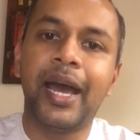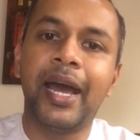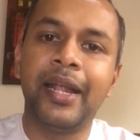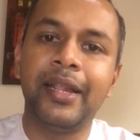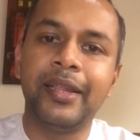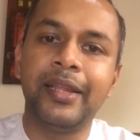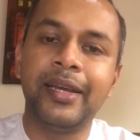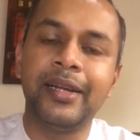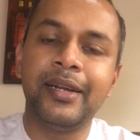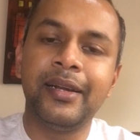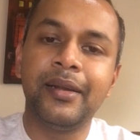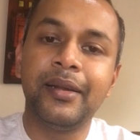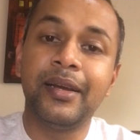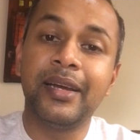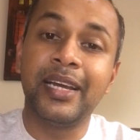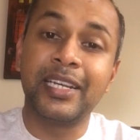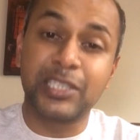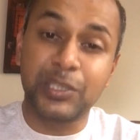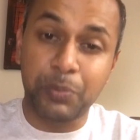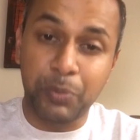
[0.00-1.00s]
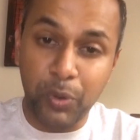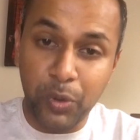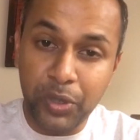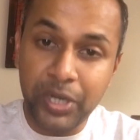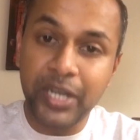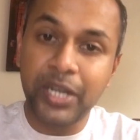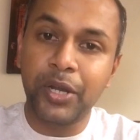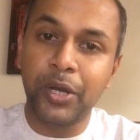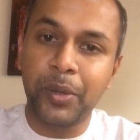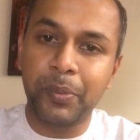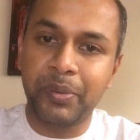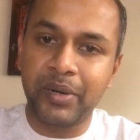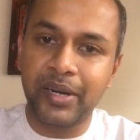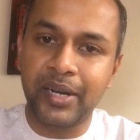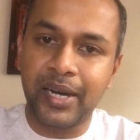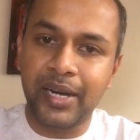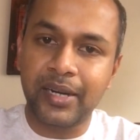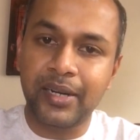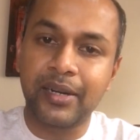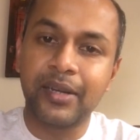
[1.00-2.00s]
and then exporting your
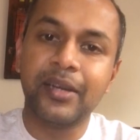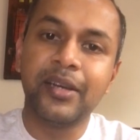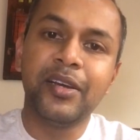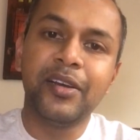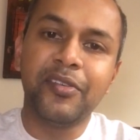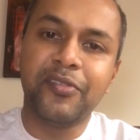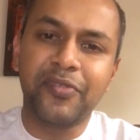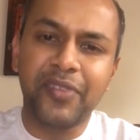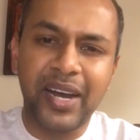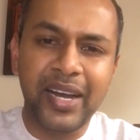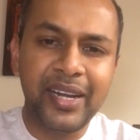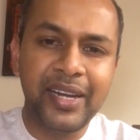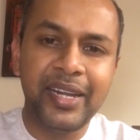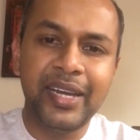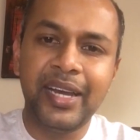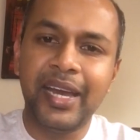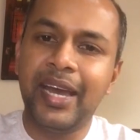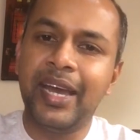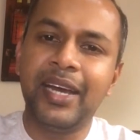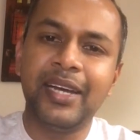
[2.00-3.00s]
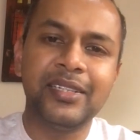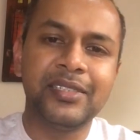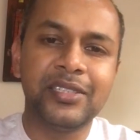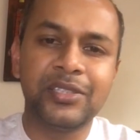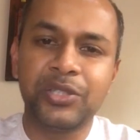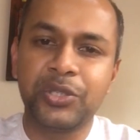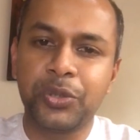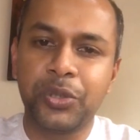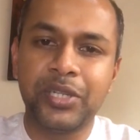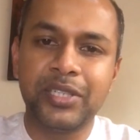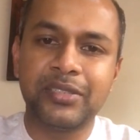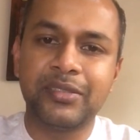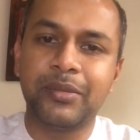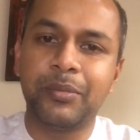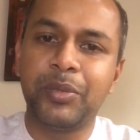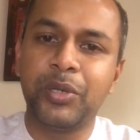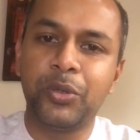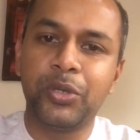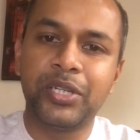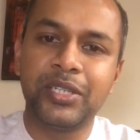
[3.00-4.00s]
product, finding agents or
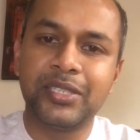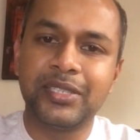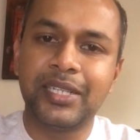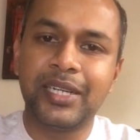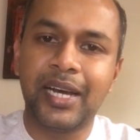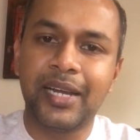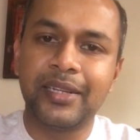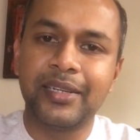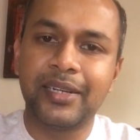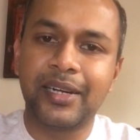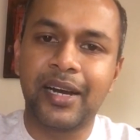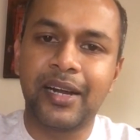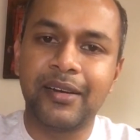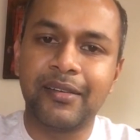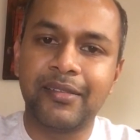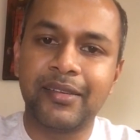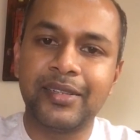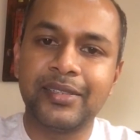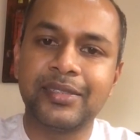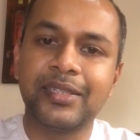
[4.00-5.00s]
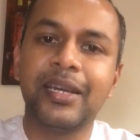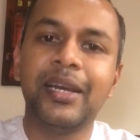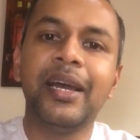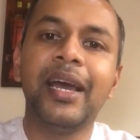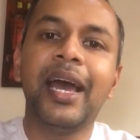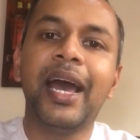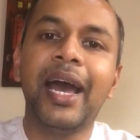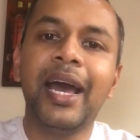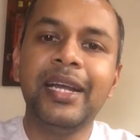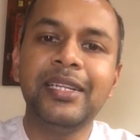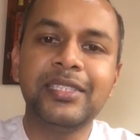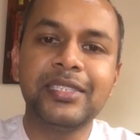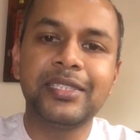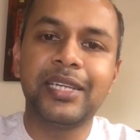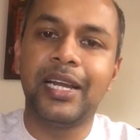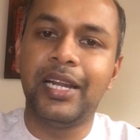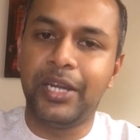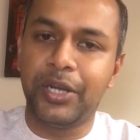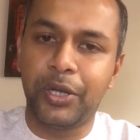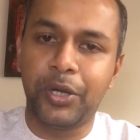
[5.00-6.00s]
distributors in other countries, and
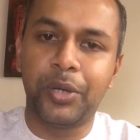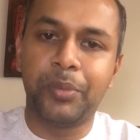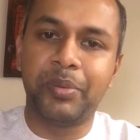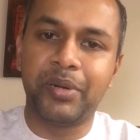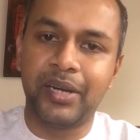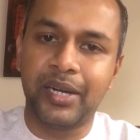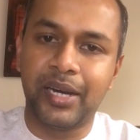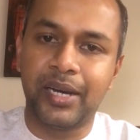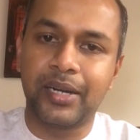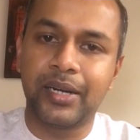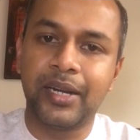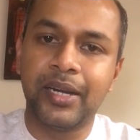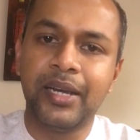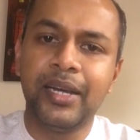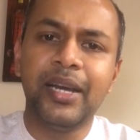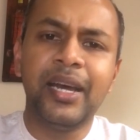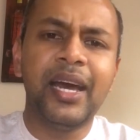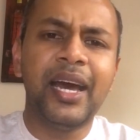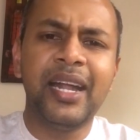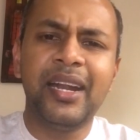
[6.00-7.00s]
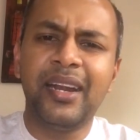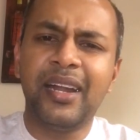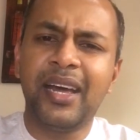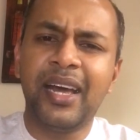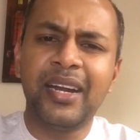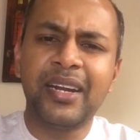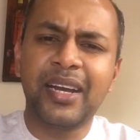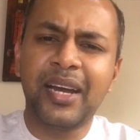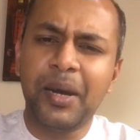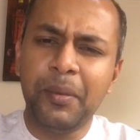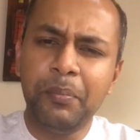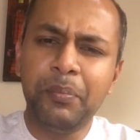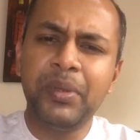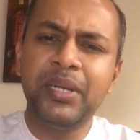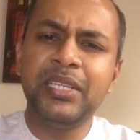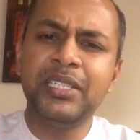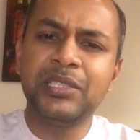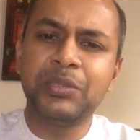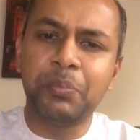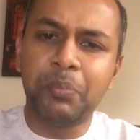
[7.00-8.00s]
selling your product. And
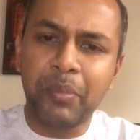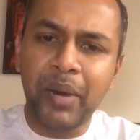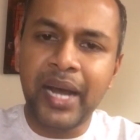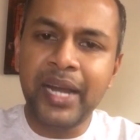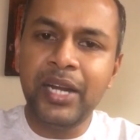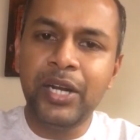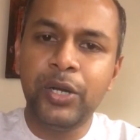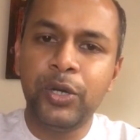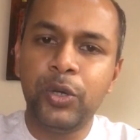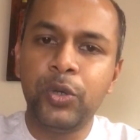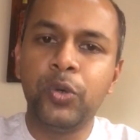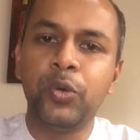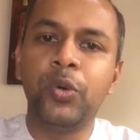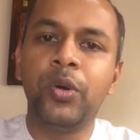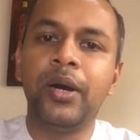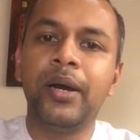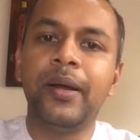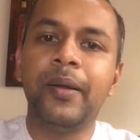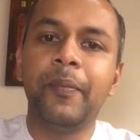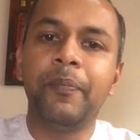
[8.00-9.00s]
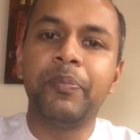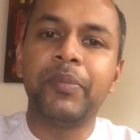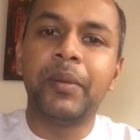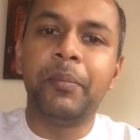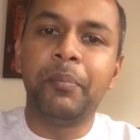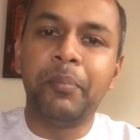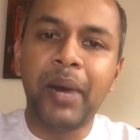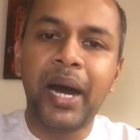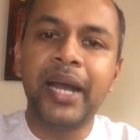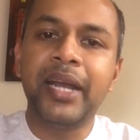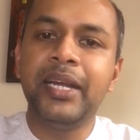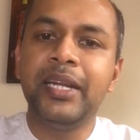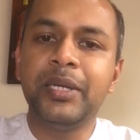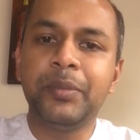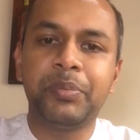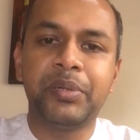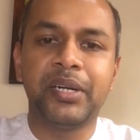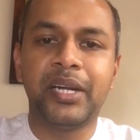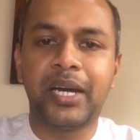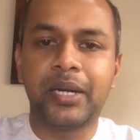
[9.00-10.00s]
companies might do
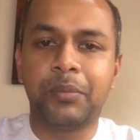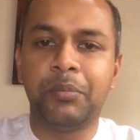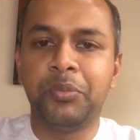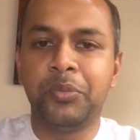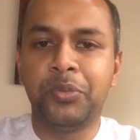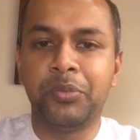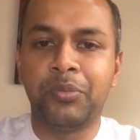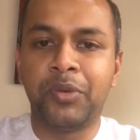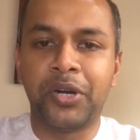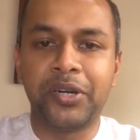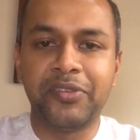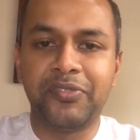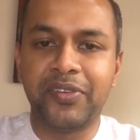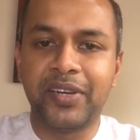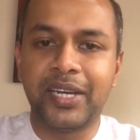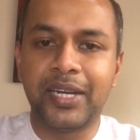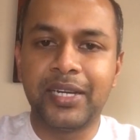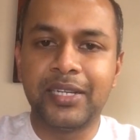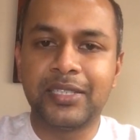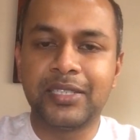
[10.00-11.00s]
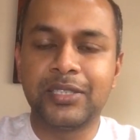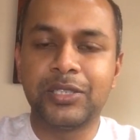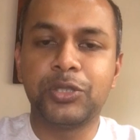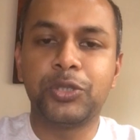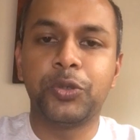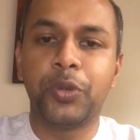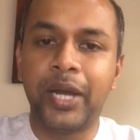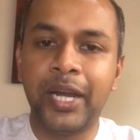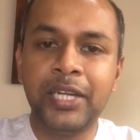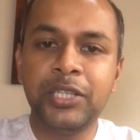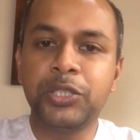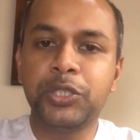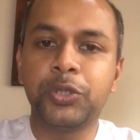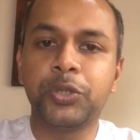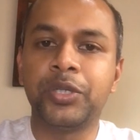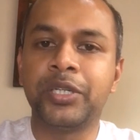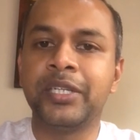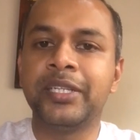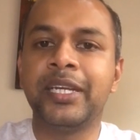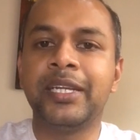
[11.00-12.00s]
minor product modifications to
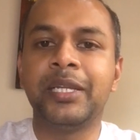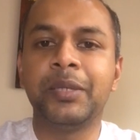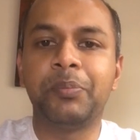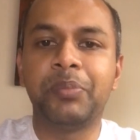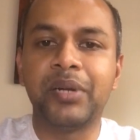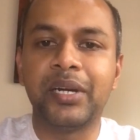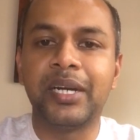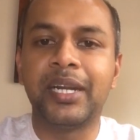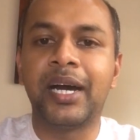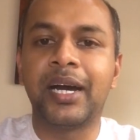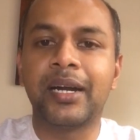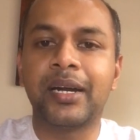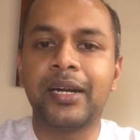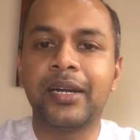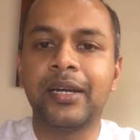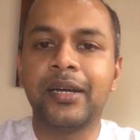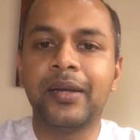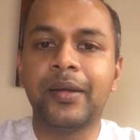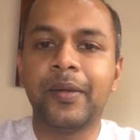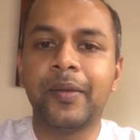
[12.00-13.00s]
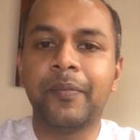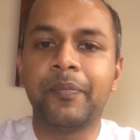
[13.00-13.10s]
ensure that the product